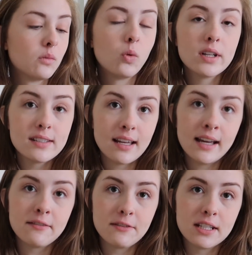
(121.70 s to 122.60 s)
One
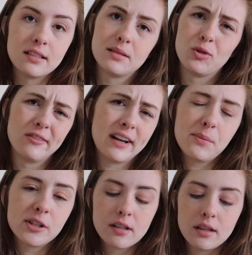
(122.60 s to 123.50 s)
side of this is more
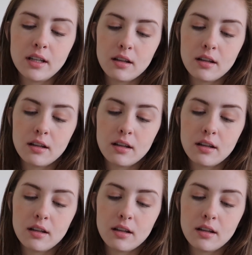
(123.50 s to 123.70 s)
vibrant than the